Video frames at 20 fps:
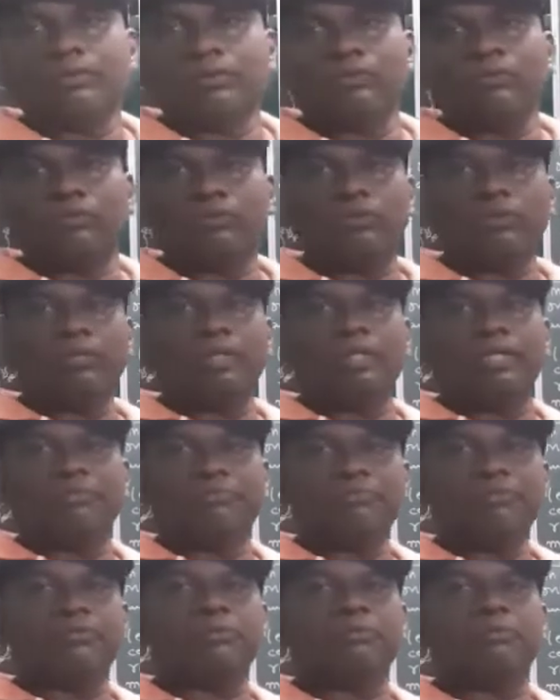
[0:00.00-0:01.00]
only
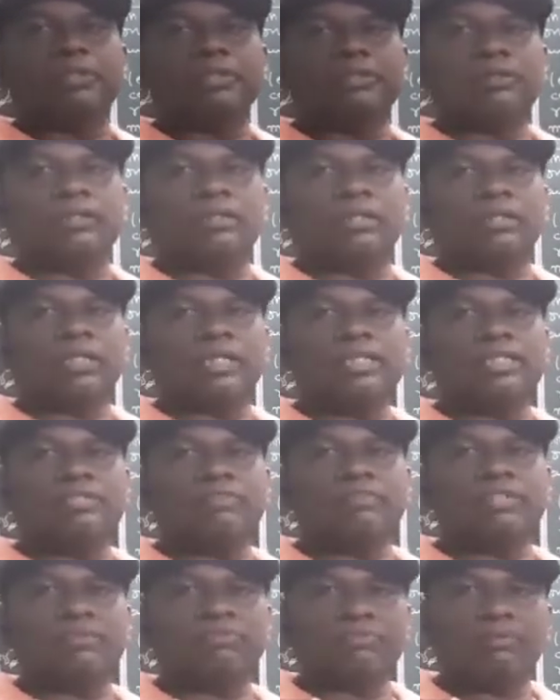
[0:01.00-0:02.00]
few months rains
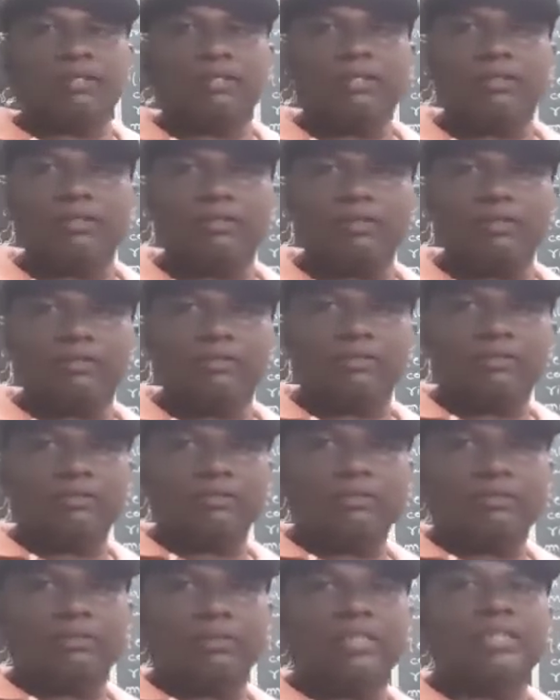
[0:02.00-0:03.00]
will fall
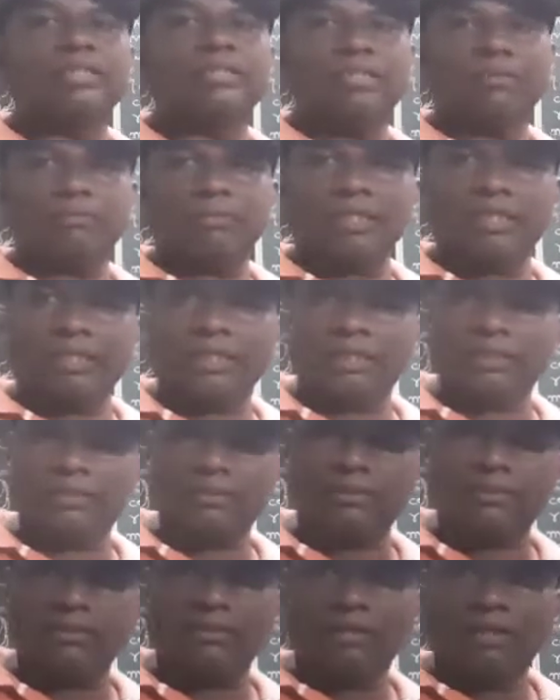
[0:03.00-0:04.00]
in some
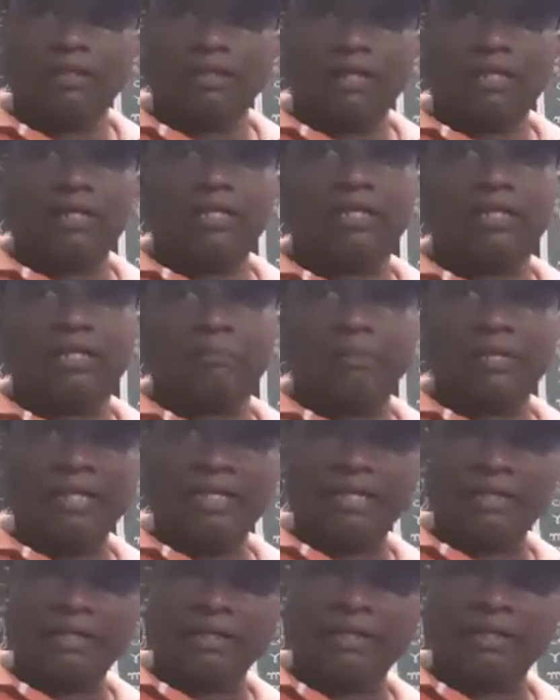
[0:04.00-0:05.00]
areas, and the
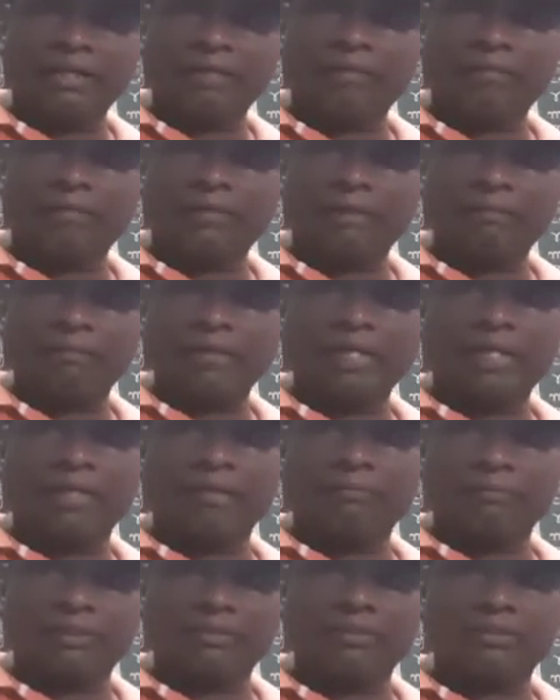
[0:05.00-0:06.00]
remaining
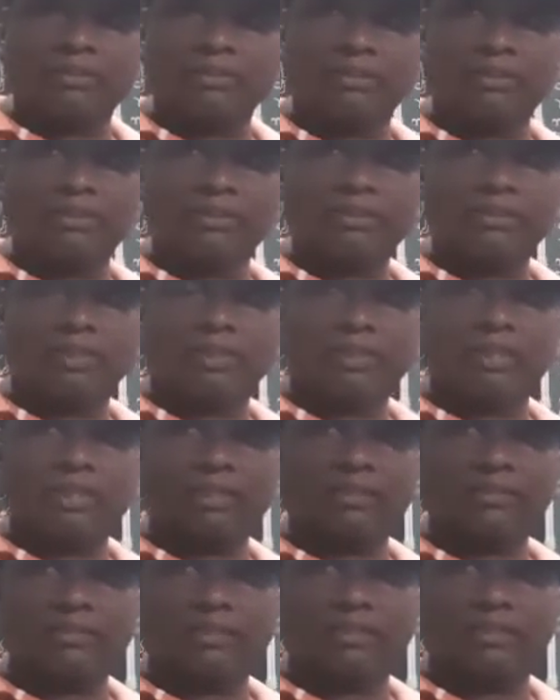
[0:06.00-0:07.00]
months these
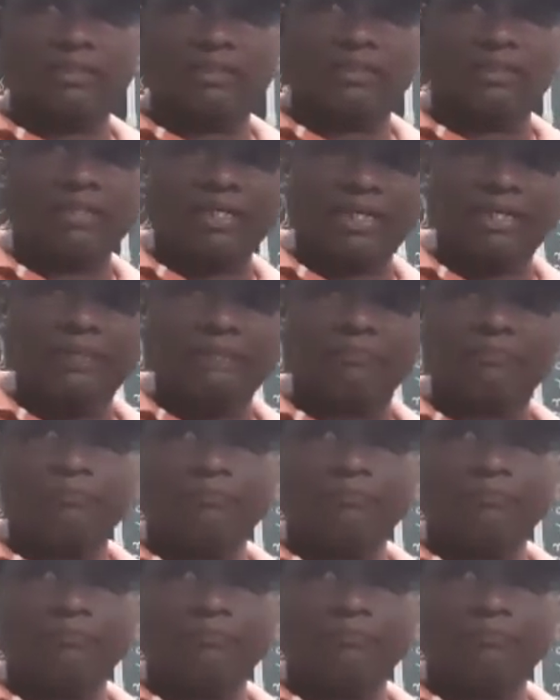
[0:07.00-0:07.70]
areas are dry,